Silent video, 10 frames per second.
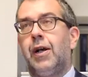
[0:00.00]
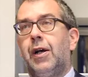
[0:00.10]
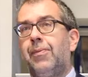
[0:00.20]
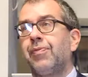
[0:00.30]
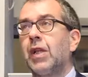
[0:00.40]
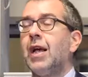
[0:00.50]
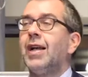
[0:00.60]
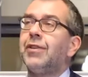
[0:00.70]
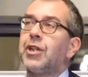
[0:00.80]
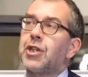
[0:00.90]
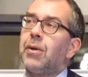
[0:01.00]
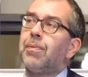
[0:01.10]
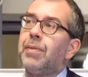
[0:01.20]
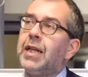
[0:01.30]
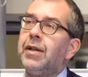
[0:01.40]
Um, it does
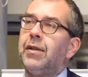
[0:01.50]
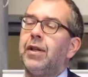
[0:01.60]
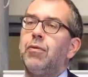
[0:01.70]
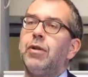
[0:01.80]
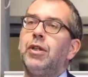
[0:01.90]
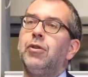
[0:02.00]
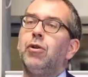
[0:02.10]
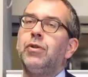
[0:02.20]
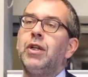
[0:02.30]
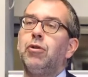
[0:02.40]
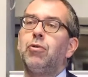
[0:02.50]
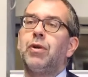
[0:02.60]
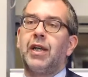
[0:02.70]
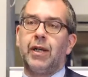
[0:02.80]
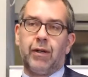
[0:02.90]
not mean that we don't need to
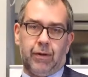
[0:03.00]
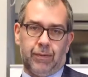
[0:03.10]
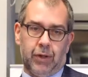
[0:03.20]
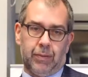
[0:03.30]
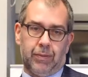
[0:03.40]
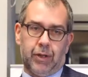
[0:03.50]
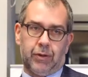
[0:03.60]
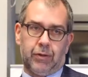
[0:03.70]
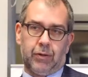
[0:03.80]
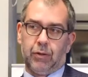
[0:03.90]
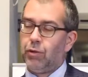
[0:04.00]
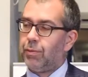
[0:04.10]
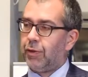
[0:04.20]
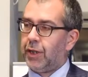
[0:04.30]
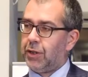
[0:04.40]
care about
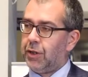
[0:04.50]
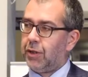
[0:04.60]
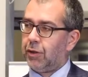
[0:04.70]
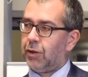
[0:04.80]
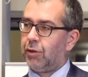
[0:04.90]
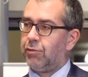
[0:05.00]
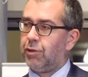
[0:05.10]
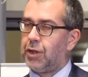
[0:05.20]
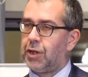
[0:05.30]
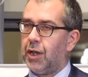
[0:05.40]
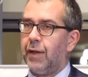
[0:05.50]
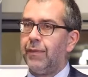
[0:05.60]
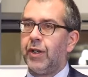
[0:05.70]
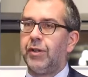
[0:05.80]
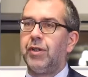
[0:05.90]
human rights in other countries.
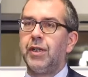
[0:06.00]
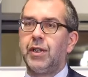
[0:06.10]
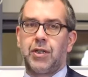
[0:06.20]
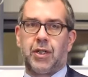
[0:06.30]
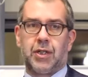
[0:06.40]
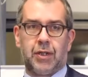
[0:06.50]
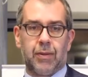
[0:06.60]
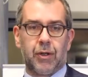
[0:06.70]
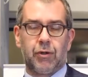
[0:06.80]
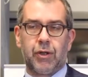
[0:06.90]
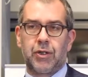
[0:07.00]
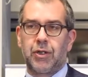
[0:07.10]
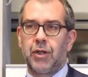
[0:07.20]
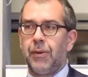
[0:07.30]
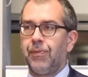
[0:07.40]
I think as, as
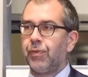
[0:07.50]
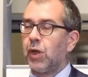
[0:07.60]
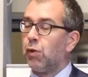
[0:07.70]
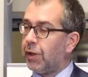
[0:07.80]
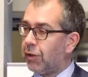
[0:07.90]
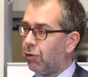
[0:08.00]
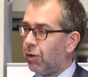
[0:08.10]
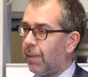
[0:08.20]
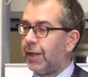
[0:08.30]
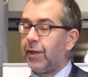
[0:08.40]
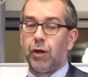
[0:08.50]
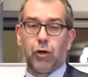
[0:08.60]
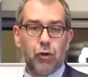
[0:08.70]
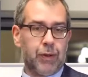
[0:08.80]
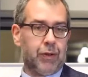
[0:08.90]
Democrats, we do. I mean, they
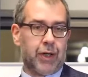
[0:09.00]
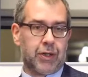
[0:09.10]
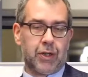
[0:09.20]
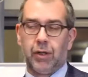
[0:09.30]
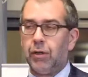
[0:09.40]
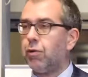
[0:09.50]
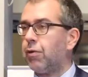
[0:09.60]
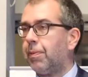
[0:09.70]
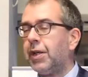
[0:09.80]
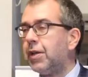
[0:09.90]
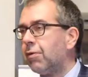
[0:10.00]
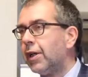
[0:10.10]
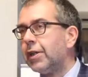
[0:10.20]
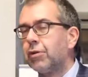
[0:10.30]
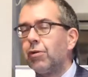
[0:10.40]
are human rights. They're not European
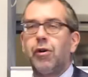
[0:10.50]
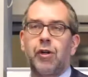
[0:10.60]
rights or